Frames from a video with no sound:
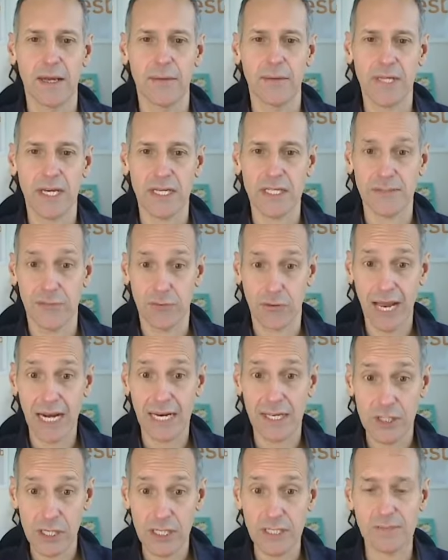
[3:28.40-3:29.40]
test for
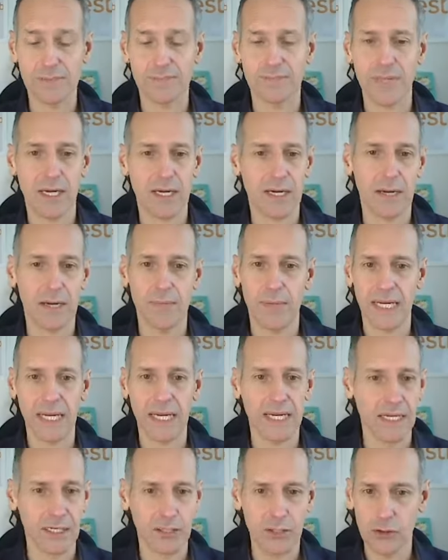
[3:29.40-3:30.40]
allergies.
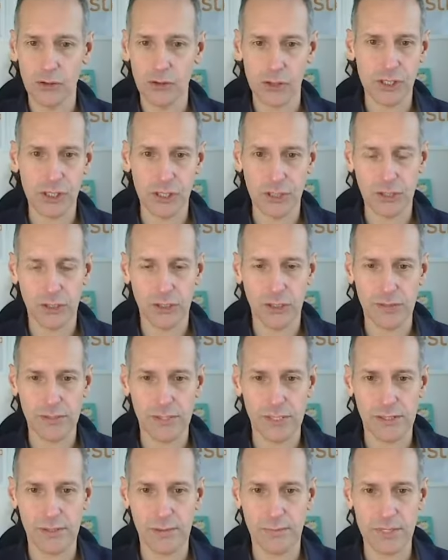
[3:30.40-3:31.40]
Again, nutritionists could use
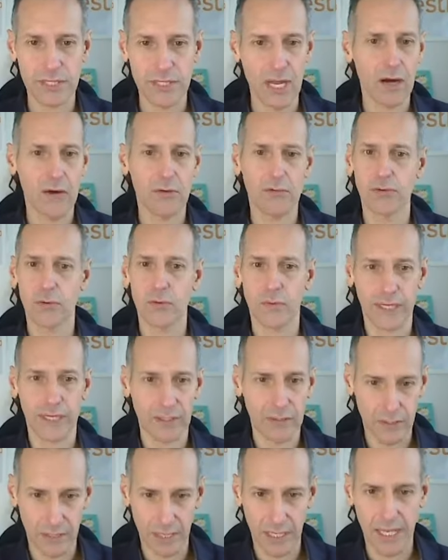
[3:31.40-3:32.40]
this themselves, or they
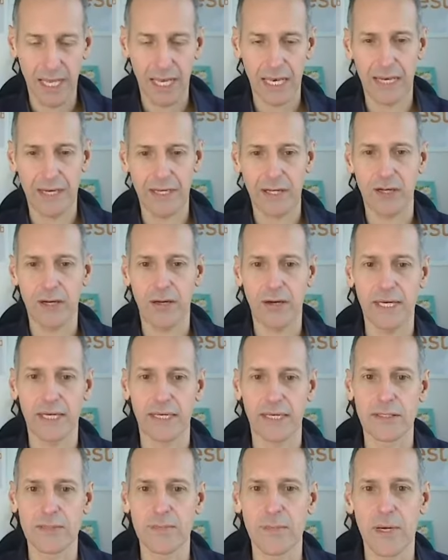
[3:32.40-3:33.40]
could let a client
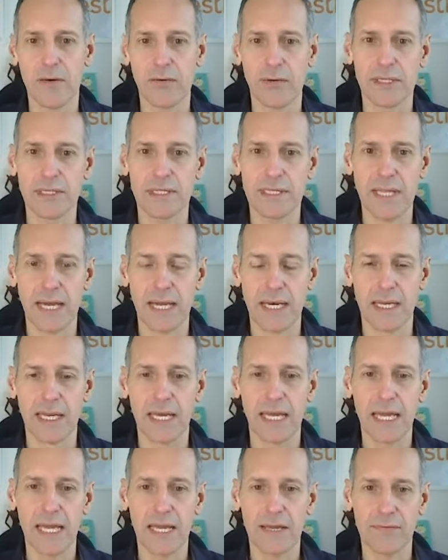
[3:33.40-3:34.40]
experience that
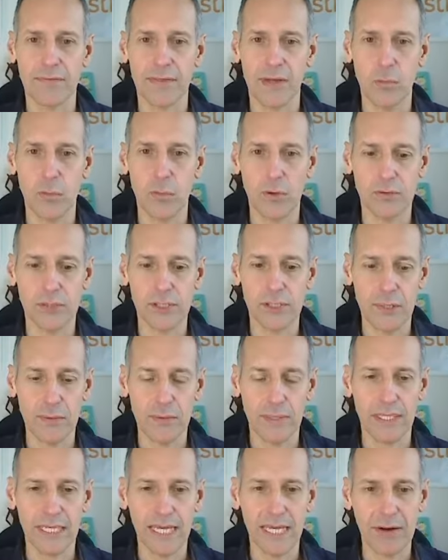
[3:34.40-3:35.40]
if they want
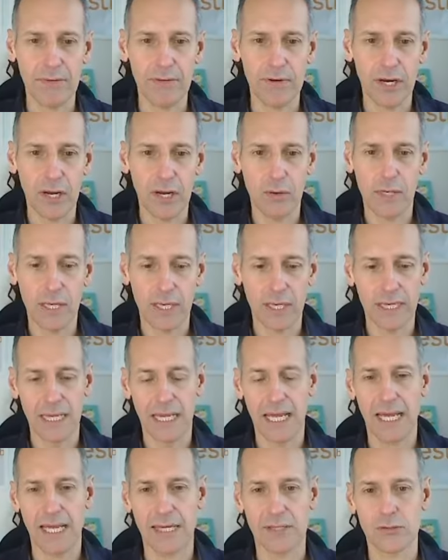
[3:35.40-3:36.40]
to. And Karen Nola
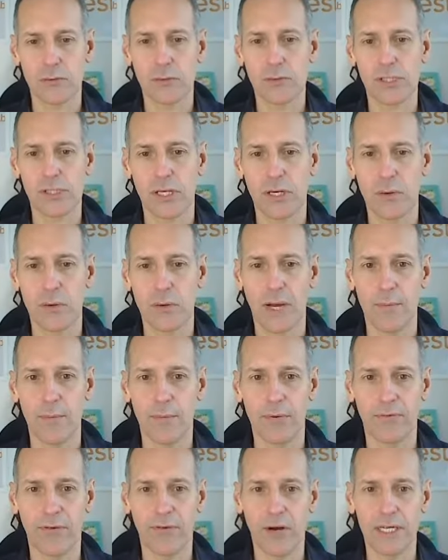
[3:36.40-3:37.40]
has also
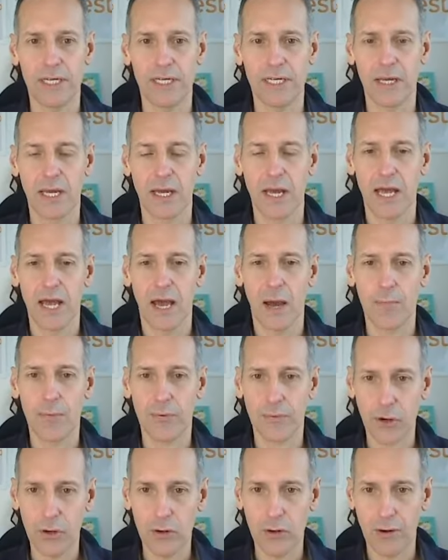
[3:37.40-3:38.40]
provided a
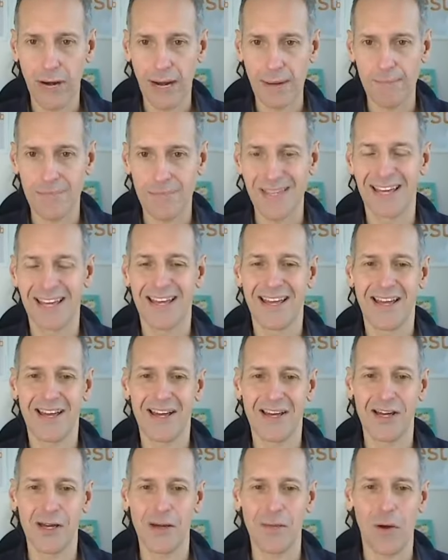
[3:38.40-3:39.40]
program
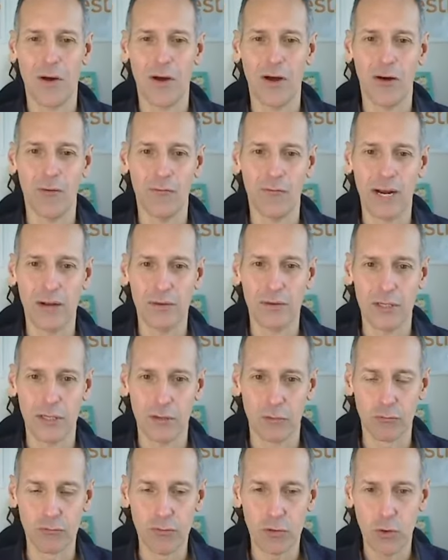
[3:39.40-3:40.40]
around
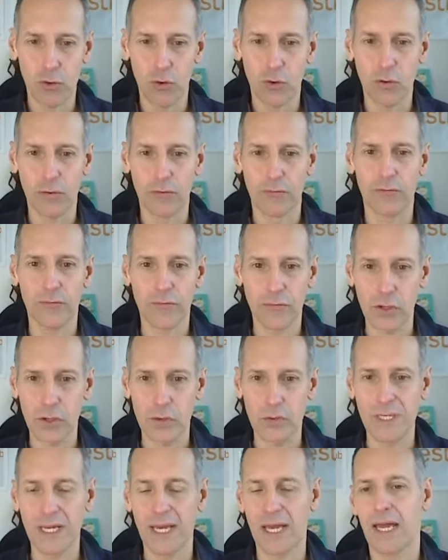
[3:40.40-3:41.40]
raw food